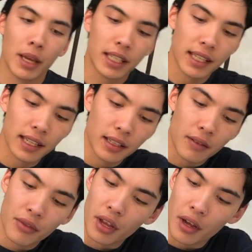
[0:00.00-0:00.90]
making
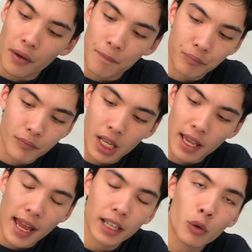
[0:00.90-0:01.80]
the
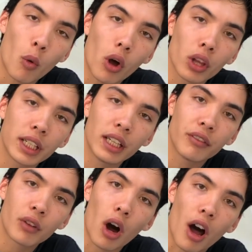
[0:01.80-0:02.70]
end quality
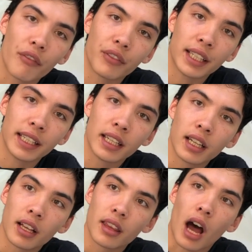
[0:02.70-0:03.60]
of coffee
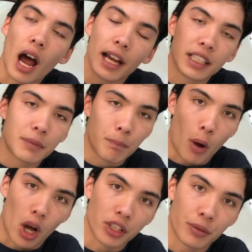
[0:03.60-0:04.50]
the highest
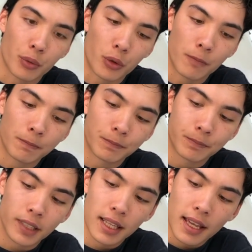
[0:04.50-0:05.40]
possible.
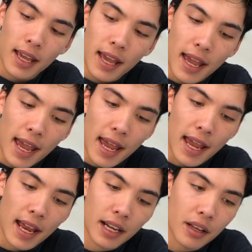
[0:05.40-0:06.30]

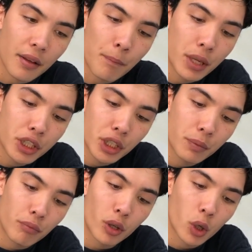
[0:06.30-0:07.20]
And
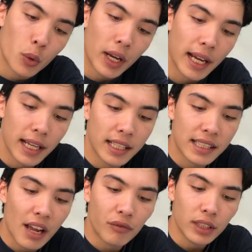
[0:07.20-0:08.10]
Bitches Brew, it is
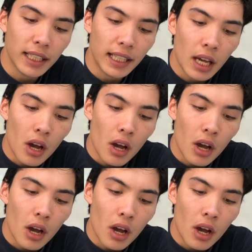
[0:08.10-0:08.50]
definitely